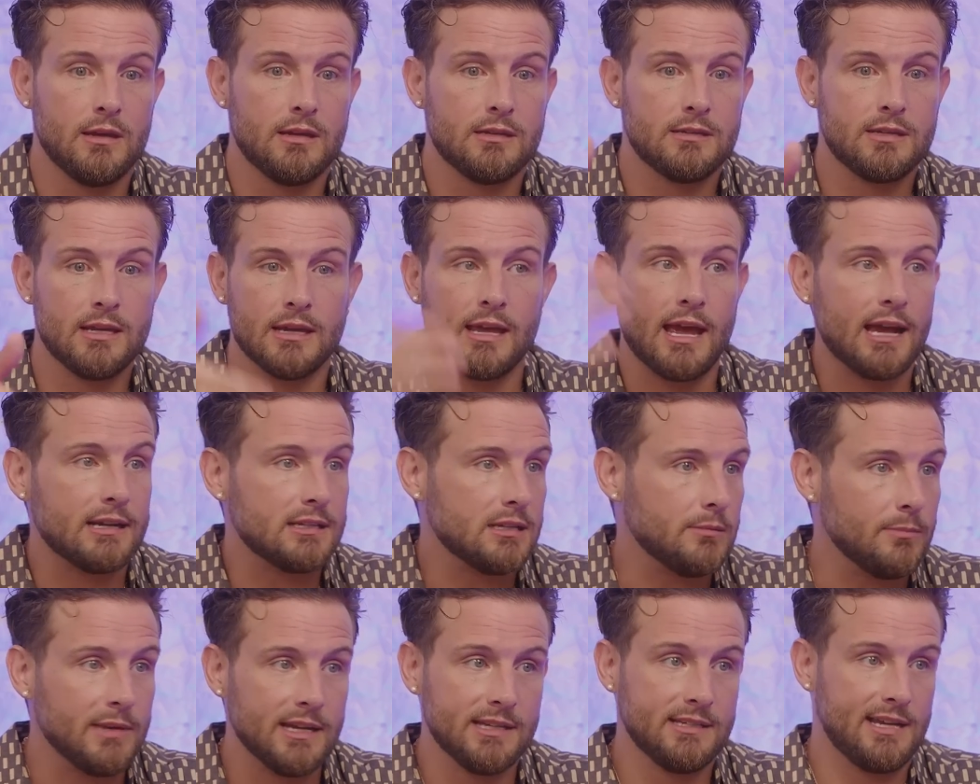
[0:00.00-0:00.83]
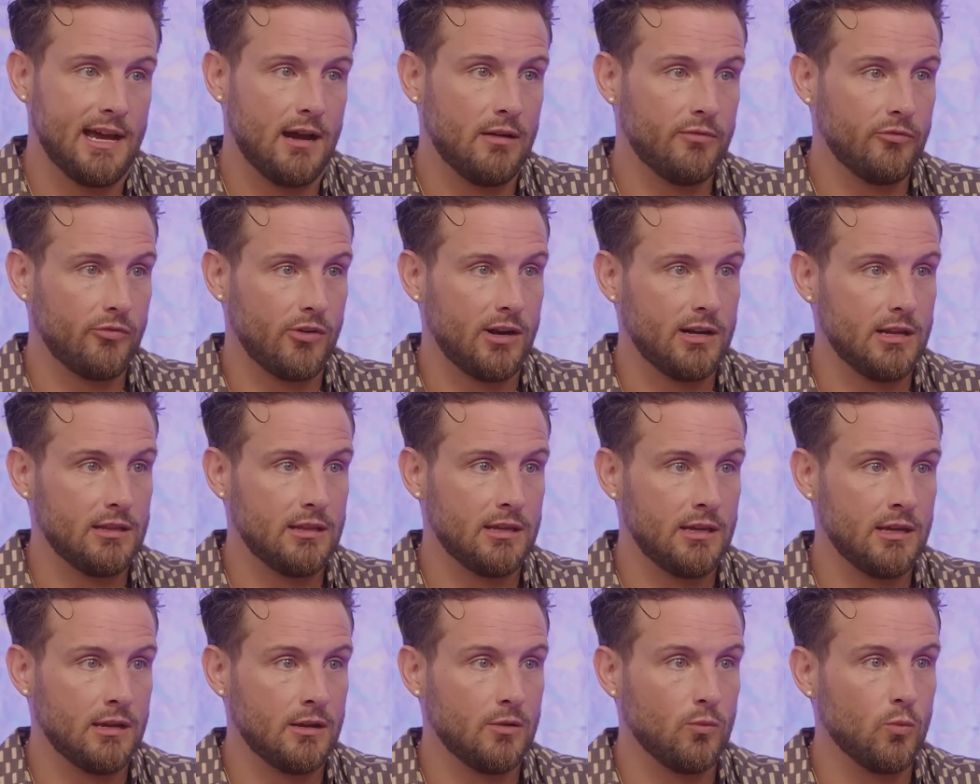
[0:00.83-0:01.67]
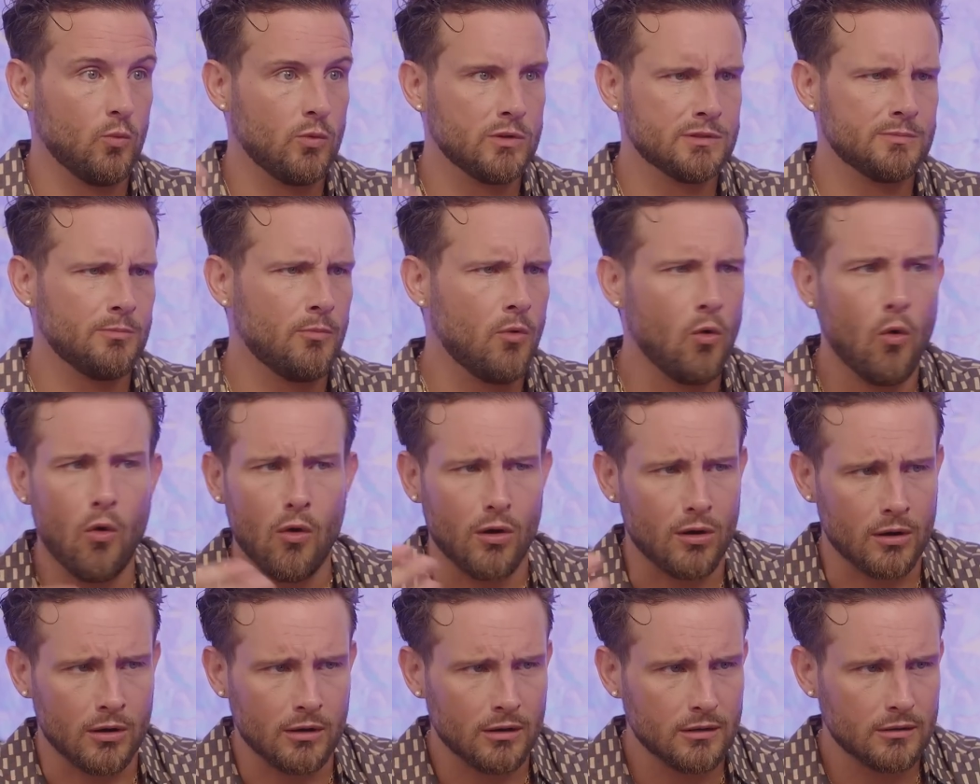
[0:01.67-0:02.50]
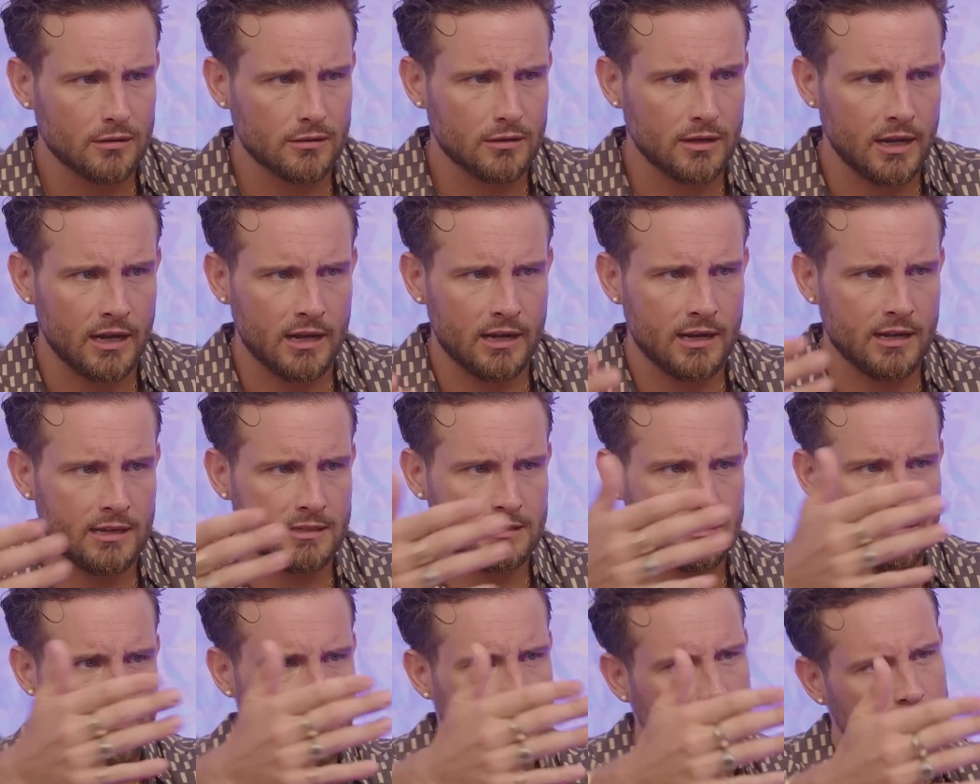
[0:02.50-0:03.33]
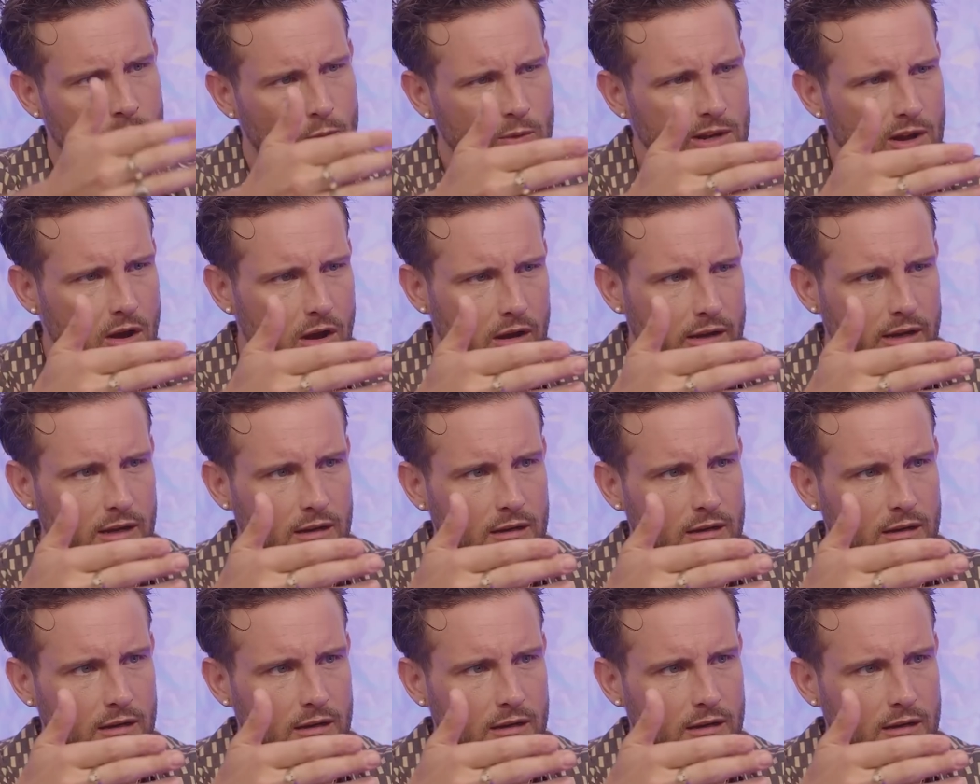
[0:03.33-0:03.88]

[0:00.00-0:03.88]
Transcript: to get to Midtown for anything was more than it is being in Weehawken.